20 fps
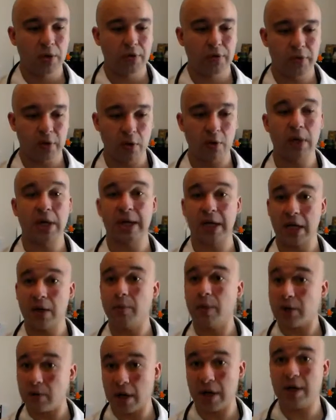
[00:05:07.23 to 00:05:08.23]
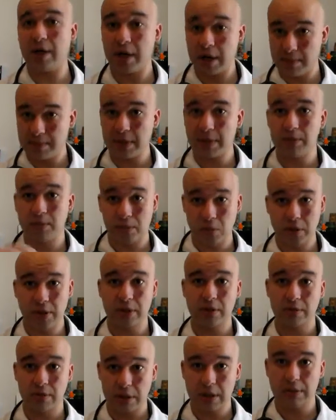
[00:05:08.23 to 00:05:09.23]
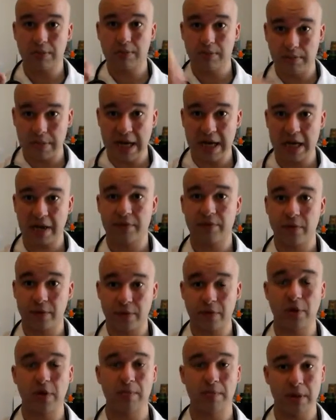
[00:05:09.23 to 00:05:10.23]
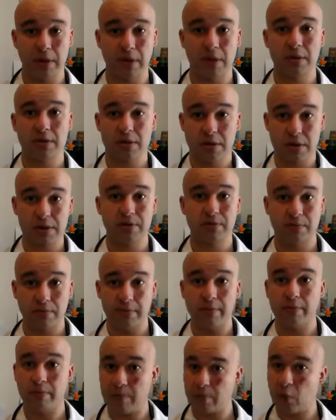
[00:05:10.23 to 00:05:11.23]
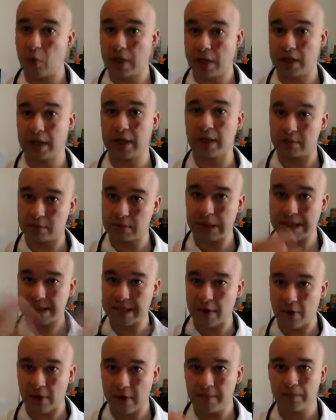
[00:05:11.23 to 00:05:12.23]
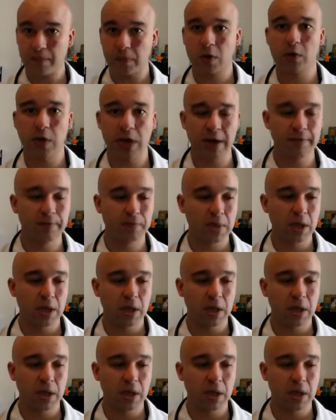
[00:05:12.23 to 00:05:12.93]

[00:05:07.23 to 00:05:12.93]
So again, we grind it up and put it in a bag for 30 minutes and boiling, etc. Okay?